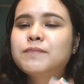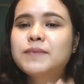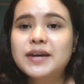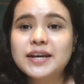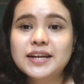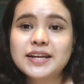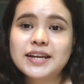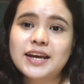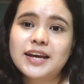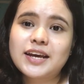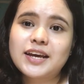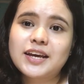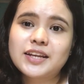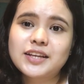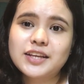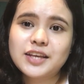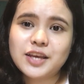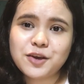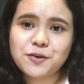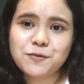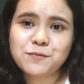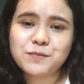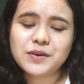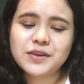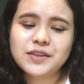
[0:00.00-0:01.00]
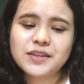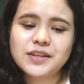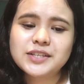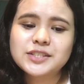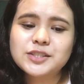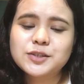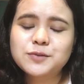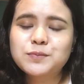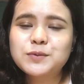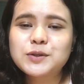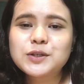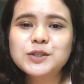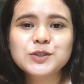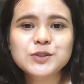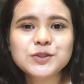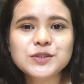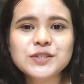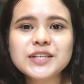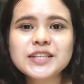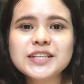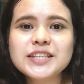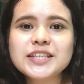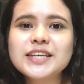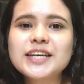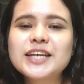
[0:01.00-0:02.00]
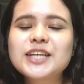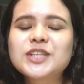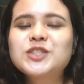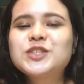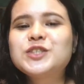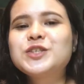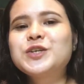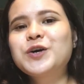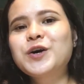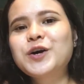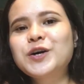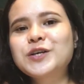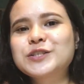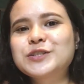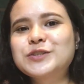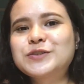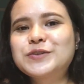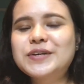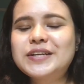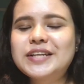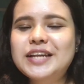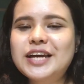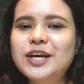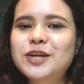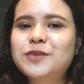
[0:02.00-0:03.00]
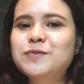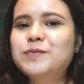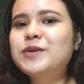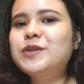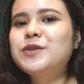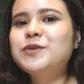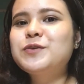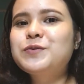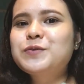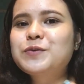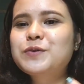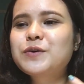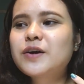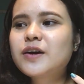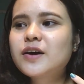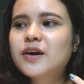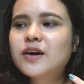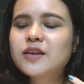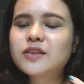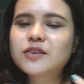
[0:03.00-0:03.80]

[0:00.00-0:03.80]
my client gave me this opportunity and she also allowed me to